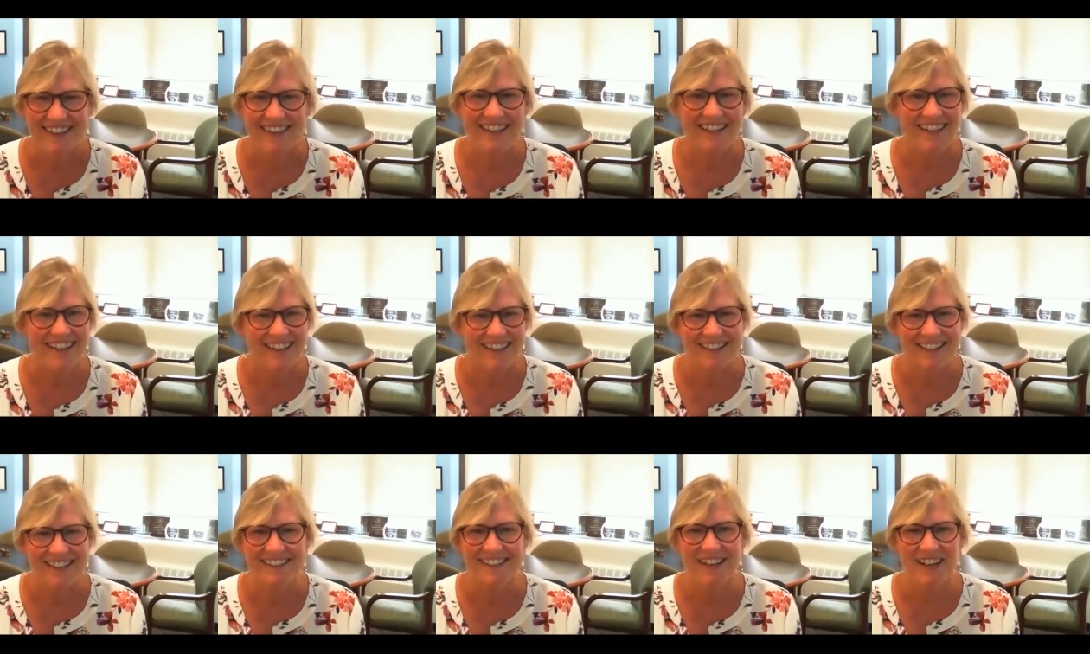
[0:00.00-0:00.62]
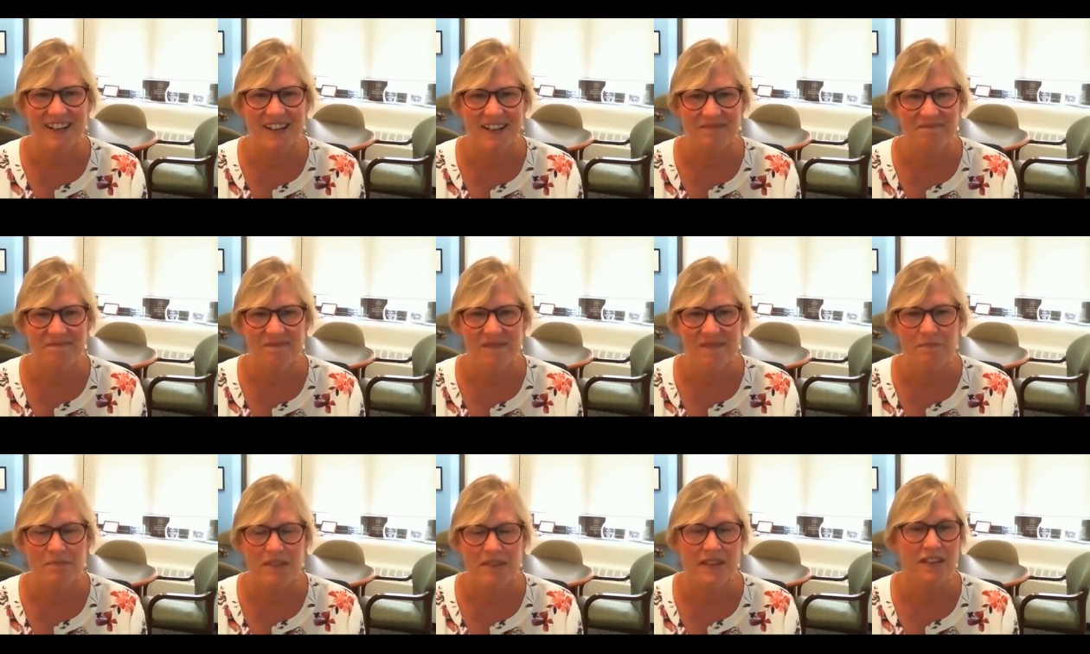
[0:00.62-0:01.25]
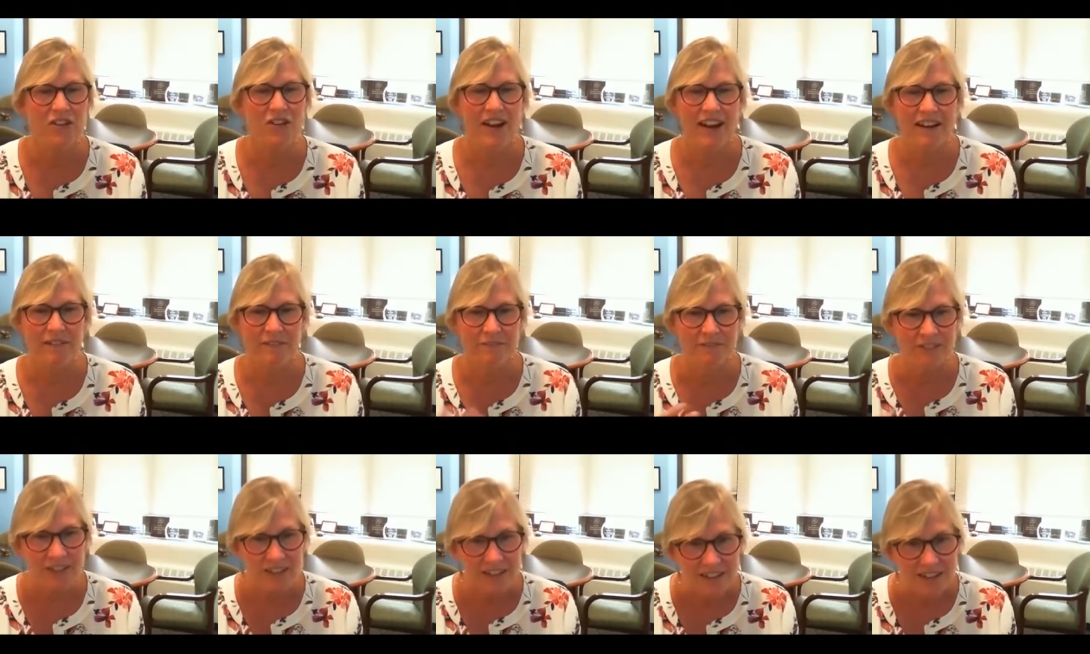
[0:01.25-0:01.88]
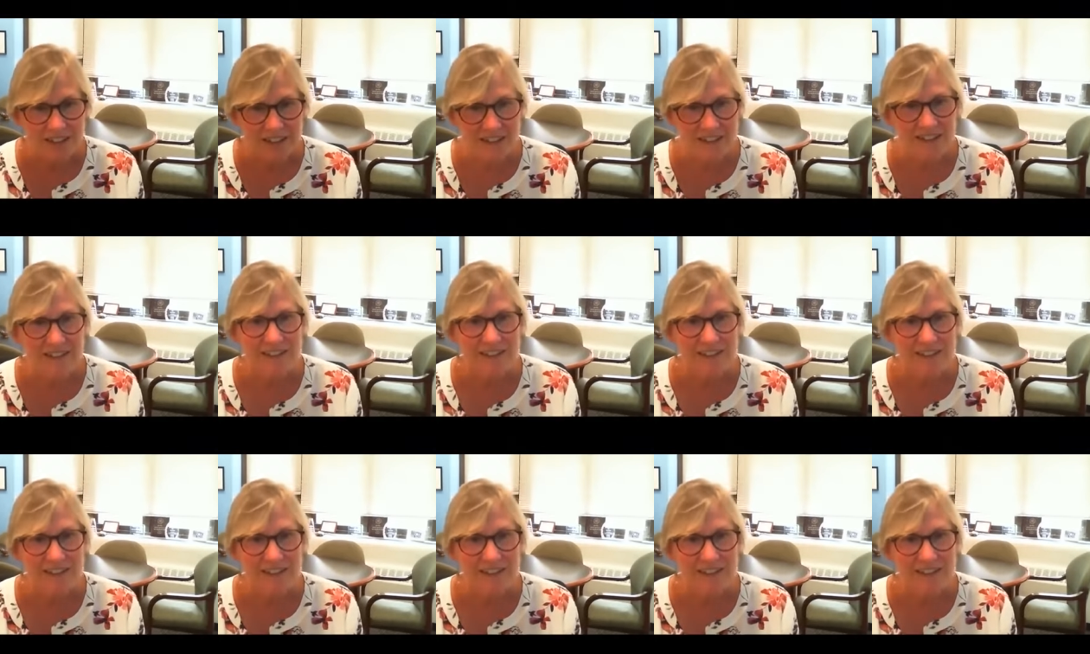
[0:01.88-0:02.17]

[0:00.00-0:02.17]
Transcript: and um, being grateful,